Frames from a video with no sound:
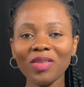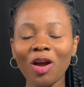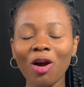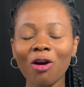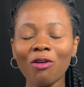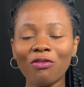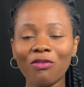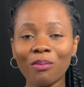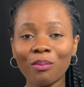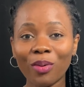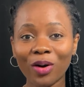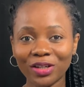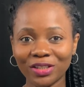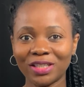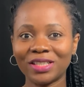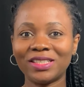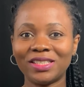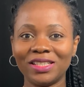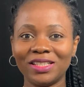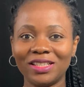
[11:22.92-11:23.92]

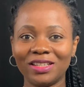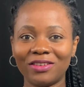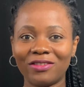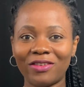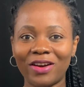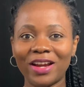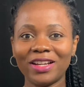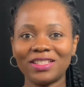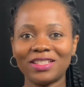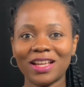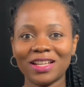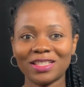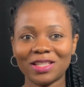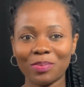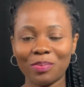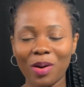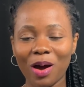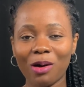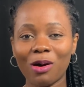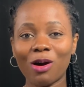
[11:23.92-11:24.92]
budgeting, right? That's the
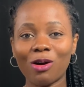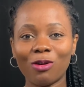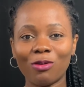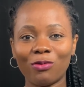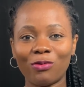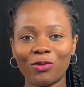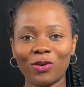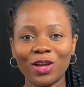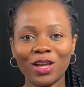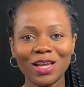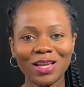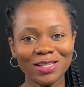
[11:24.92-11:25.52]
power of